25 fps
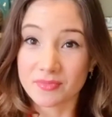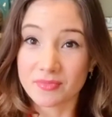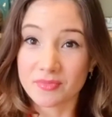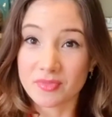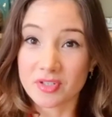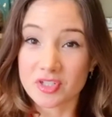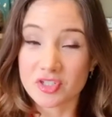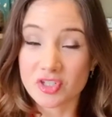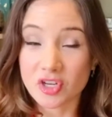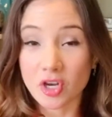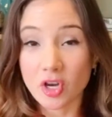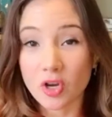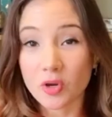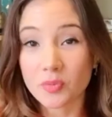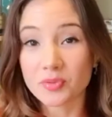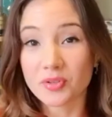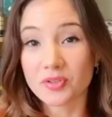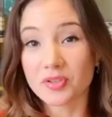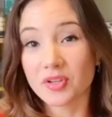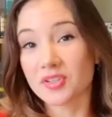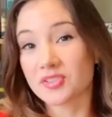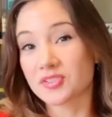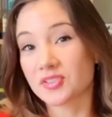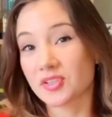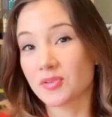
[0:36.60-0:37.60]
which I hope that
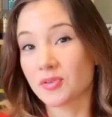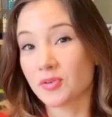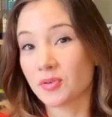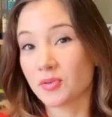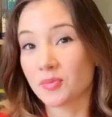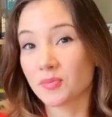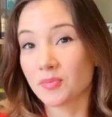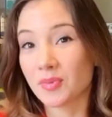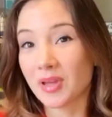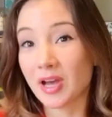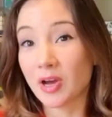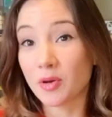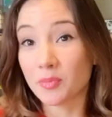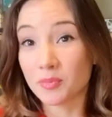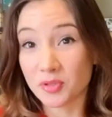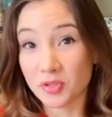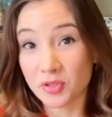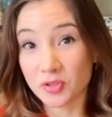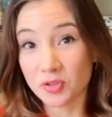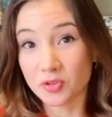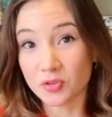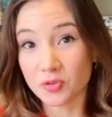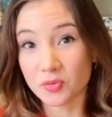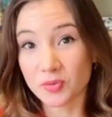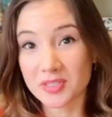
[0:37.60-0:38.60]
also help
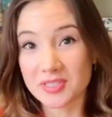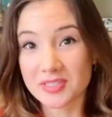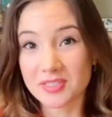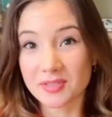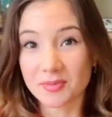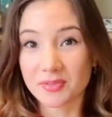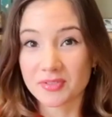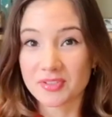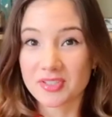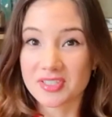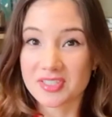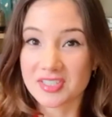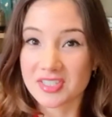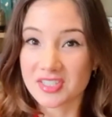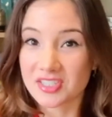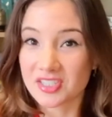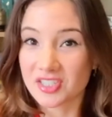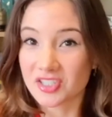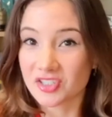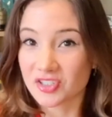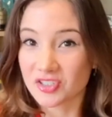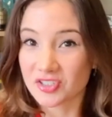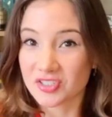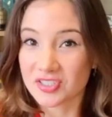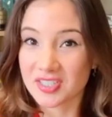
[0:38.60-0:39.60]
you with some of the
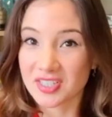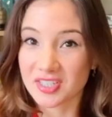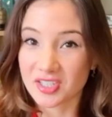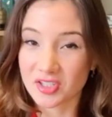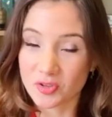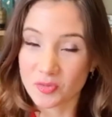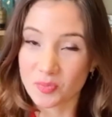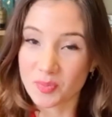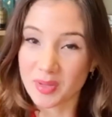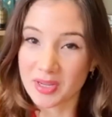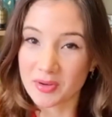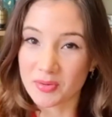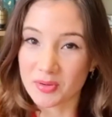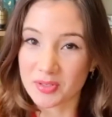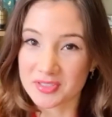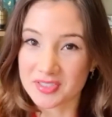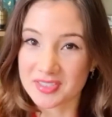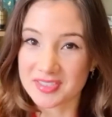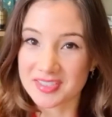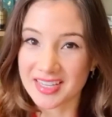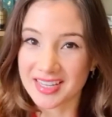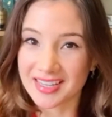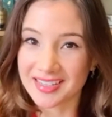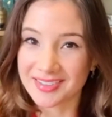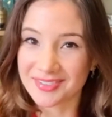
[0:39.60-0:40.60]
decisions that you may want to
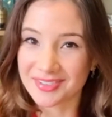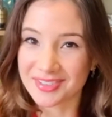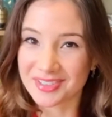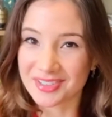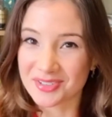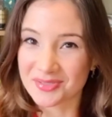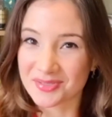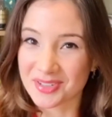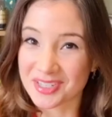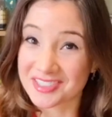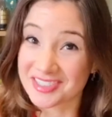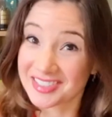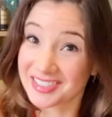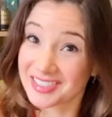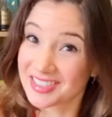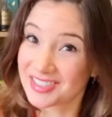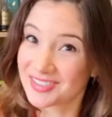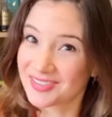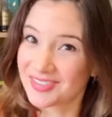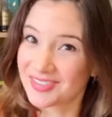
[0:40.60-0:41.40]
take when you're watching this